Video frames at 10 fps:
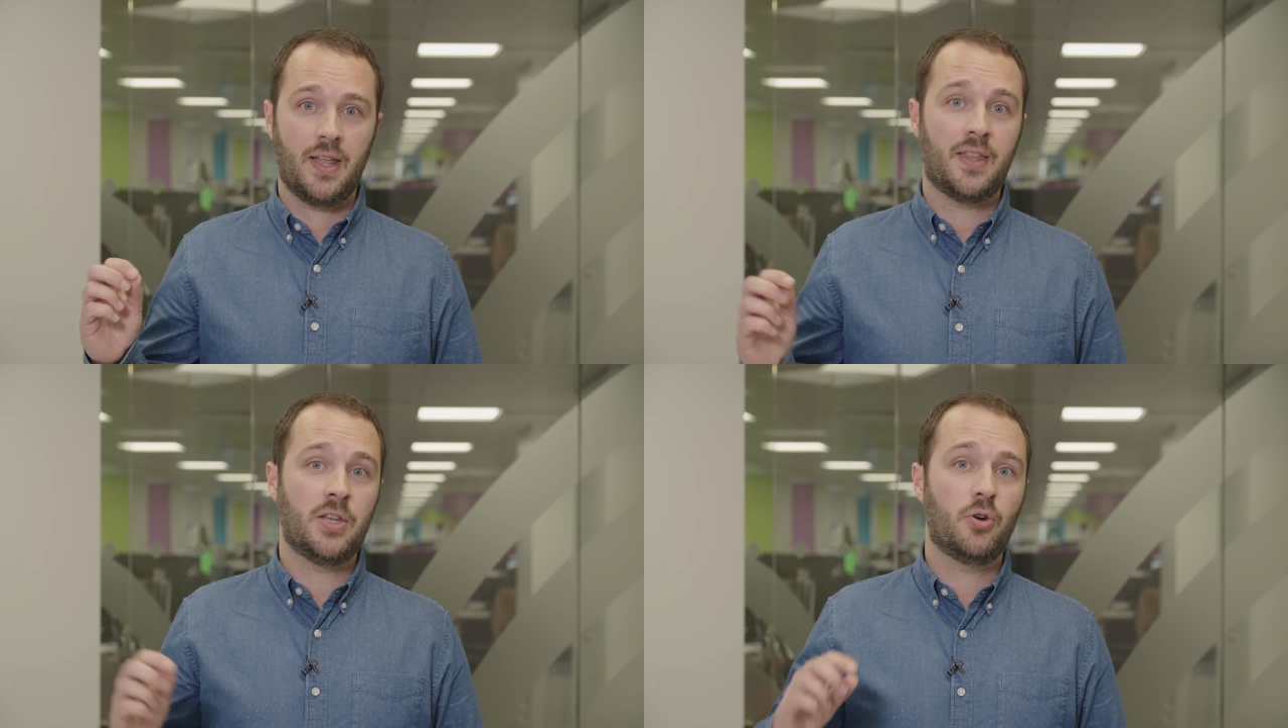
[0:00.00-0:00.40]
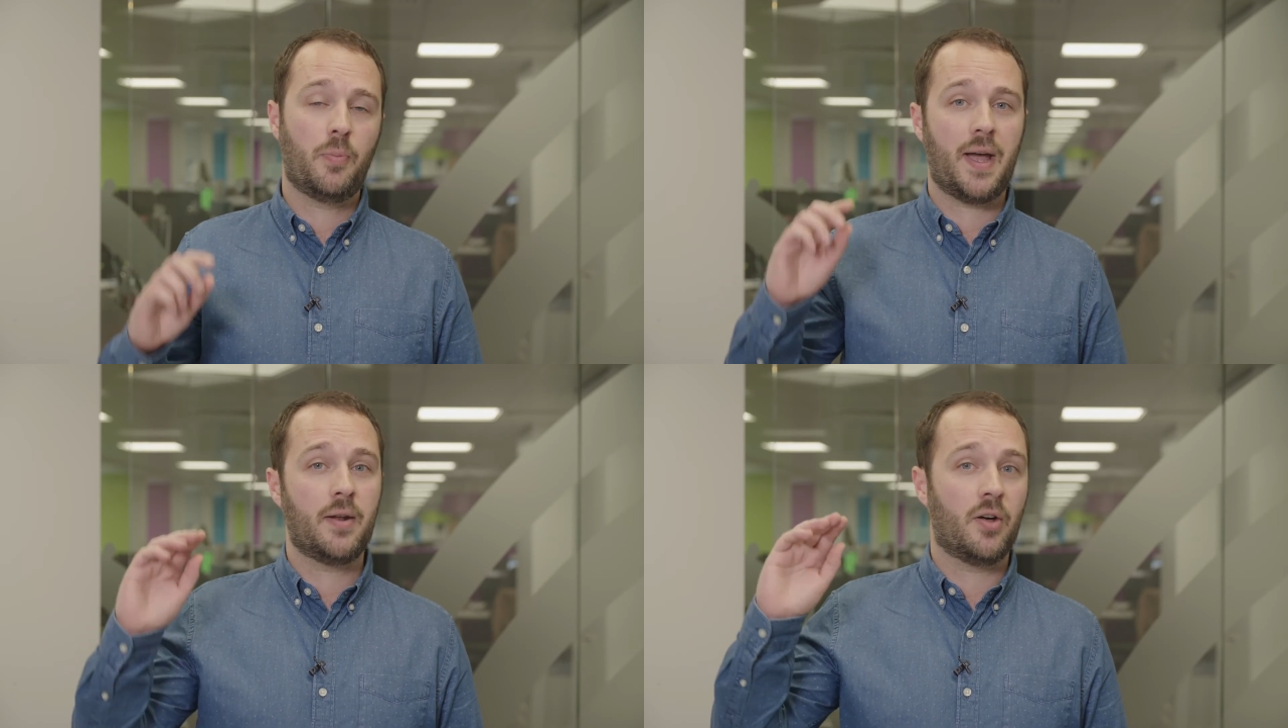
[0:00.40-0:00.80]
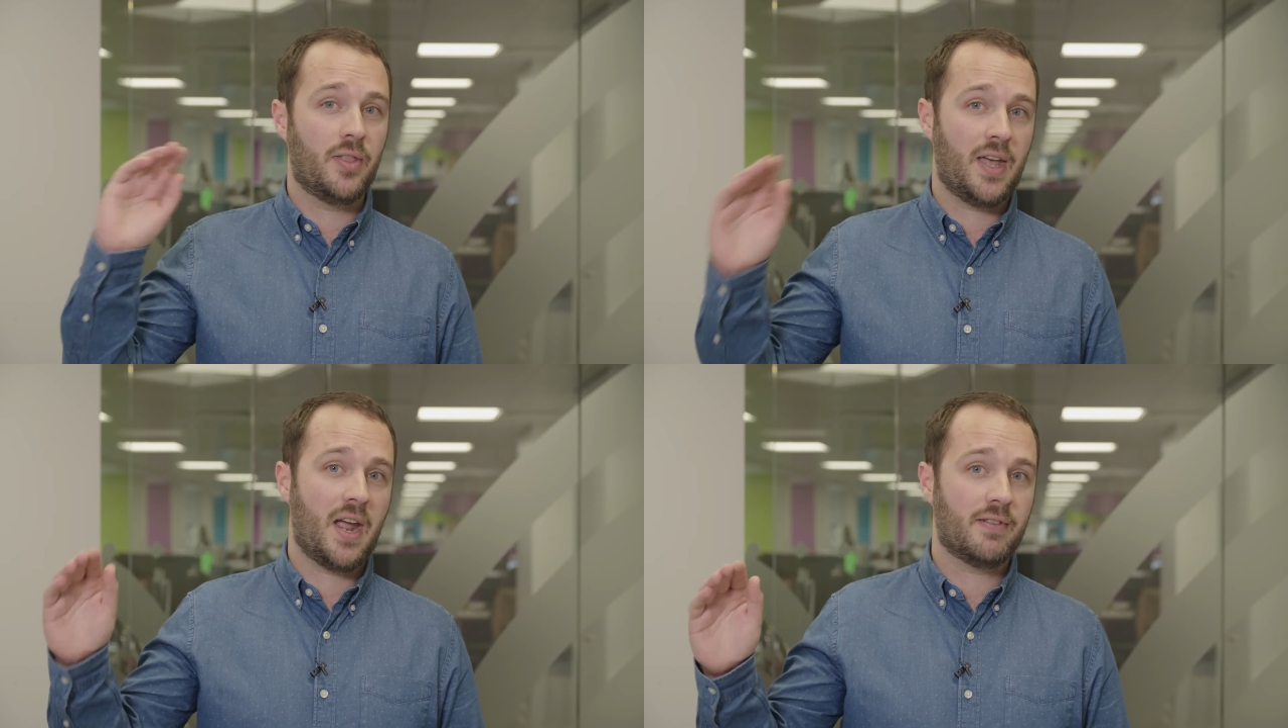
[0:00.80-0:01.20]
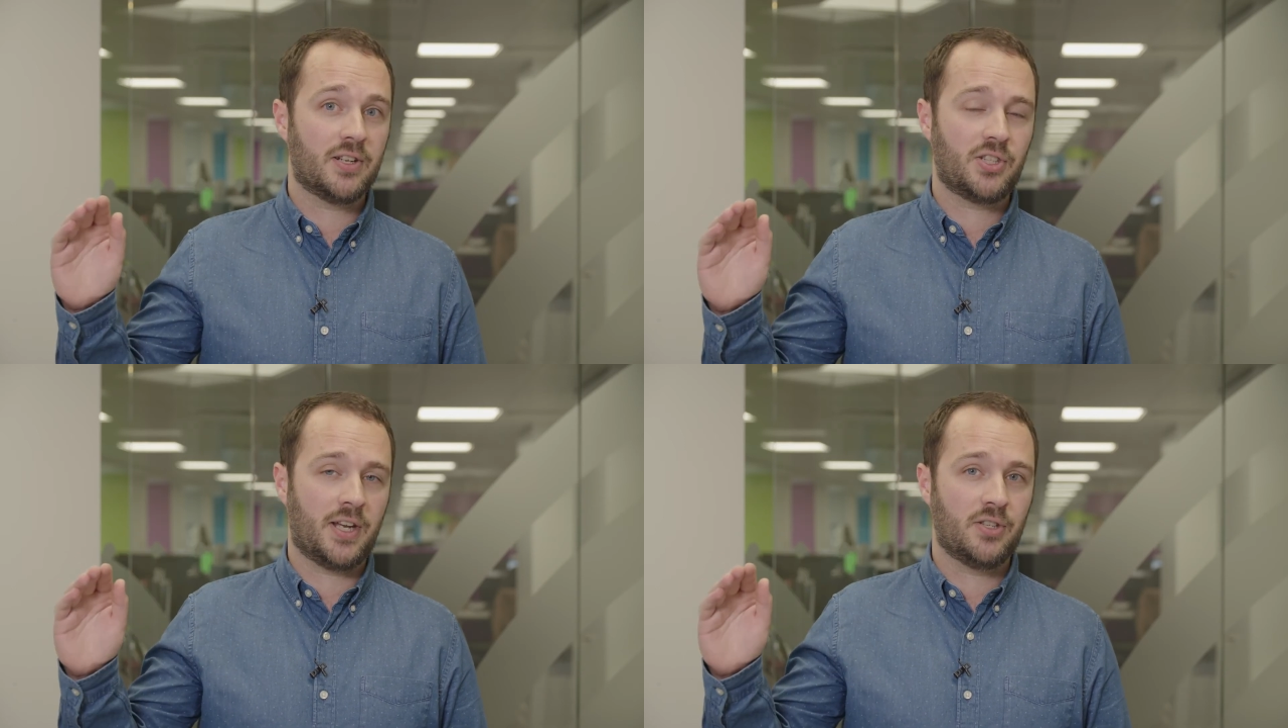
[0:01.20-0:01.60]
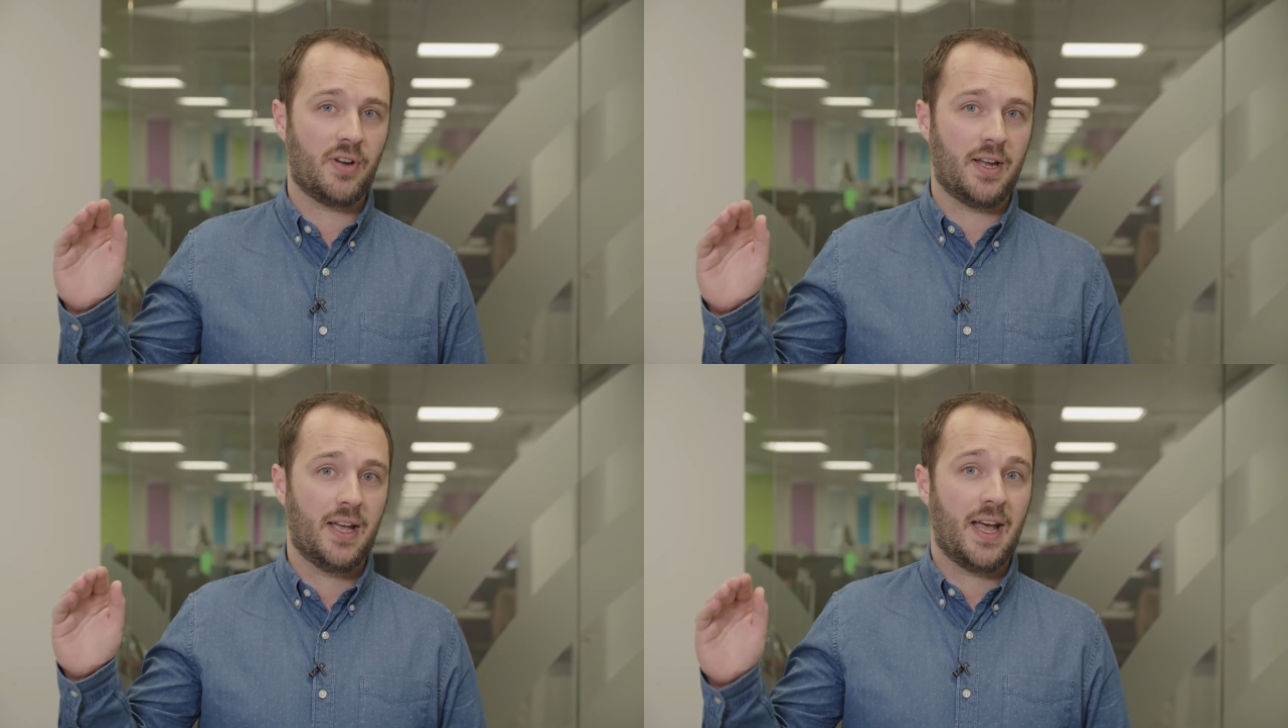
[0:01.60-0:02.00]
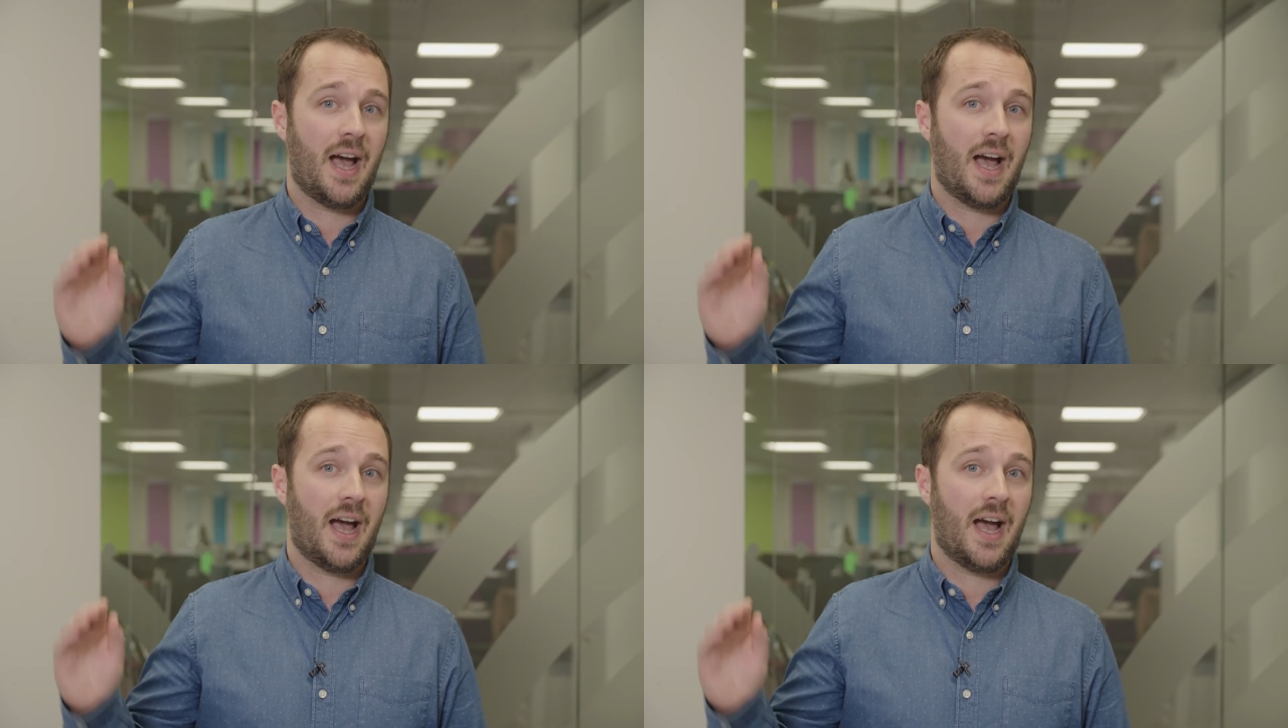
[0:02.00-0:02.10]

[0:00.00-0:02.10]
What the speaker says: then you're paying on their exchange rate,